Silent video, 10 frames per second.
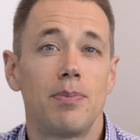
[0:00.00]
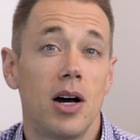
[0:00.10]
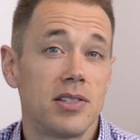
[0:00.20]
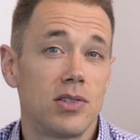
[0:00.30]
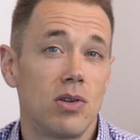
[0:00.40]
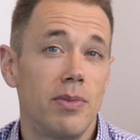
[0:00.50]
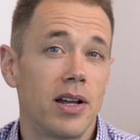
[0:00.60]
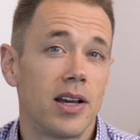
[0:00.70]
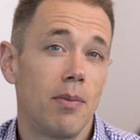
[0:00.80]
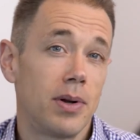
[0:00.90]
deposit to an
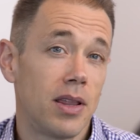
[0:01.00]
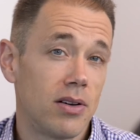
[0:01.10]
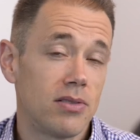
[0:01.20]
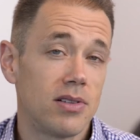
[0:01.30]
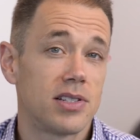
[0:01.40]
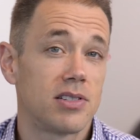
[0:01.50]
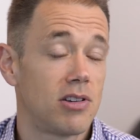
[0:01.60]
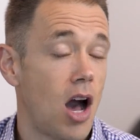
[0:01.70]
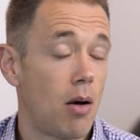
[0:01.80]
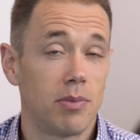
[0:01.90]
American company, though, is
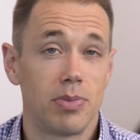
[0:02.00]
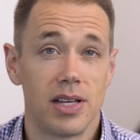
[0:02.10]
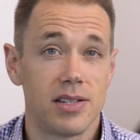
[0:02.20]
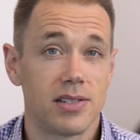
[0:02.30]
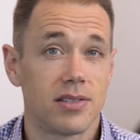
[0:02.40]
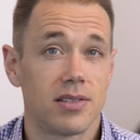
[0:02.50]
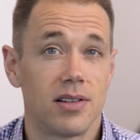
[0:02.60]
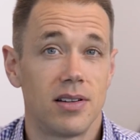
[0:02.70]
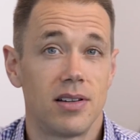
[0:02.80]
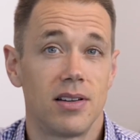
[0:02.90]
commonplace
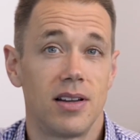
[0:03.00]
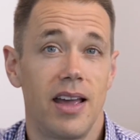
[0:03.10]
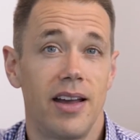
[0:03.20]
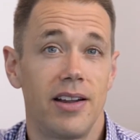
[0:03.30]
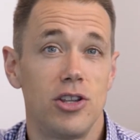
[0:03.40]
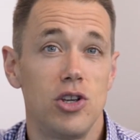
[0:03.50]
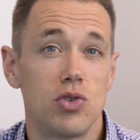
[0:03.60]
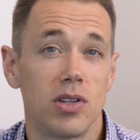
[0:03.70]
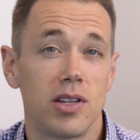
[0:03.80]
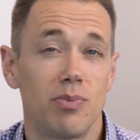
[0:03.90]
uh, and
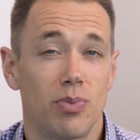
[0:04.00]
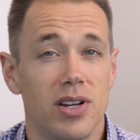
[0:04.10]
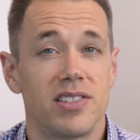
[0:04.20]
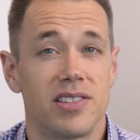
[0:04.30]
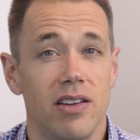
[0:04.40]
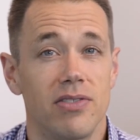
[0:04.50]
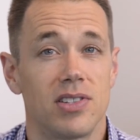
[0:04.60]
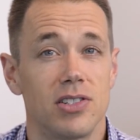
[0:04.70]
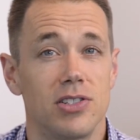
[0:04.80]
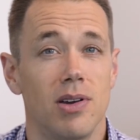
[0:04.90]
usually pretty safe
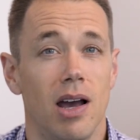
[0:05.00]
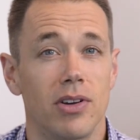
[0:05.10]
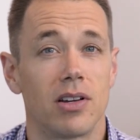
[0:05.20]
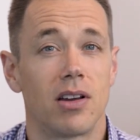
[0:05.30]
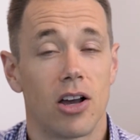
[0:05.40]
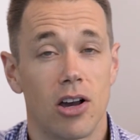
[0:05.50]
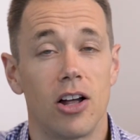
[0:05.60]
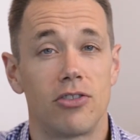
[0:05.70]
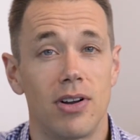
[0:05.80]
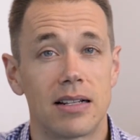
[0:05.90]
since you have a, a,
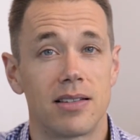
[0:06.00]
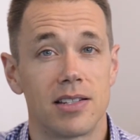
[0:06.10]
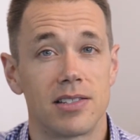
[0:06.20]
contract that